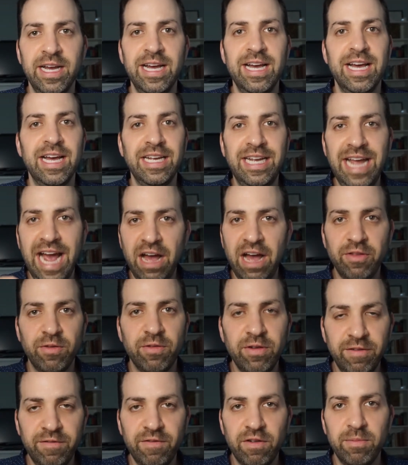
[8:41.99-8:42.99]
gather
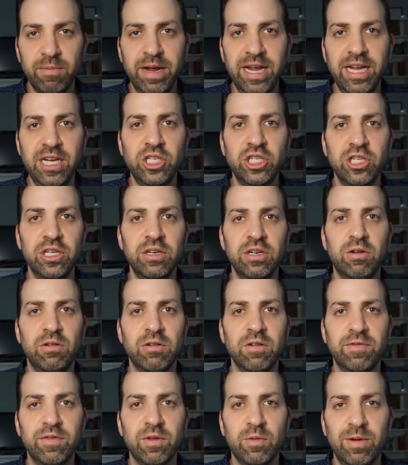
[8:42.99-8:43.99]
information, all
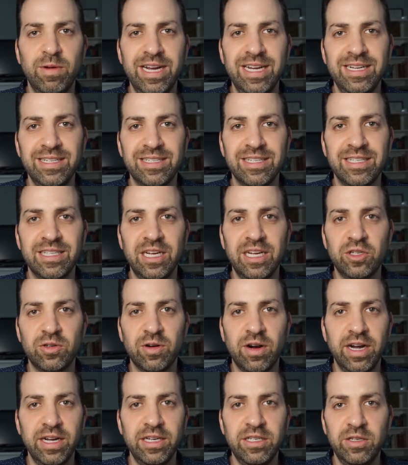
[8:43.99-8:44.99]
of the ways that they
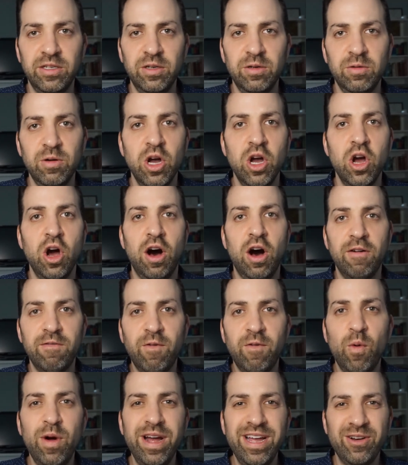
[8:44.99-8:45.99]
try to
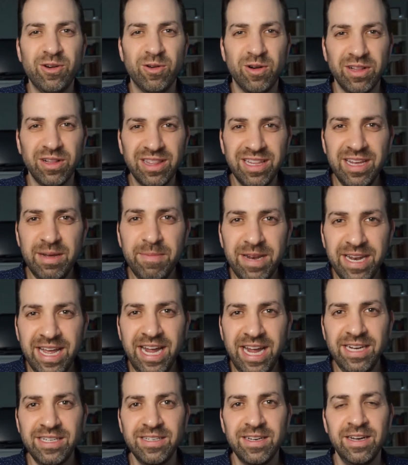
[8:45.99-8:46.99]
avoid or
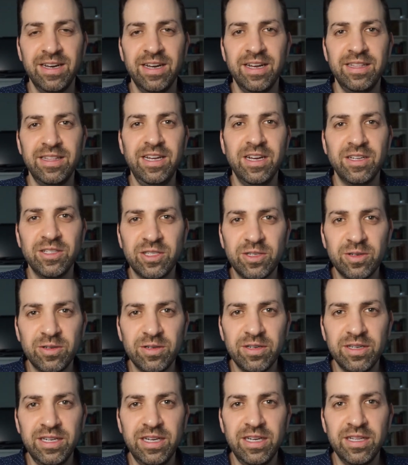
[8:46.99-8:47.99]
eliminate the
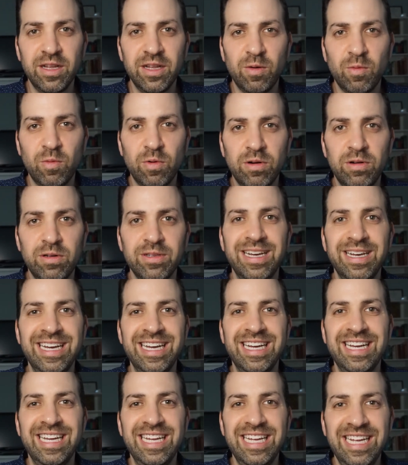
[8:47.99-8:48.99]
uncertainty in their world
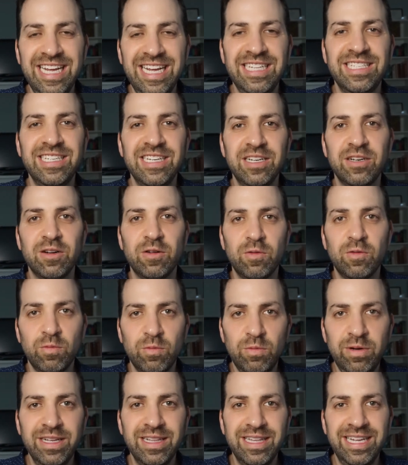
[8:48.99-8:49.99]
isn't
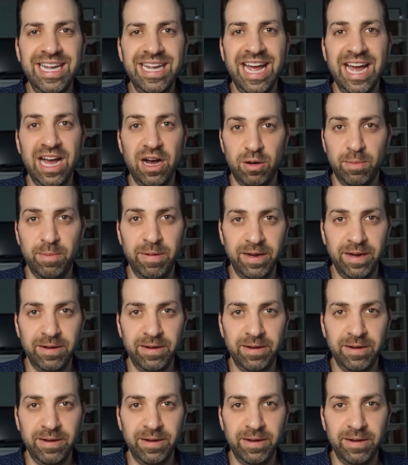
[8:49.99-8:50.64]
really helping.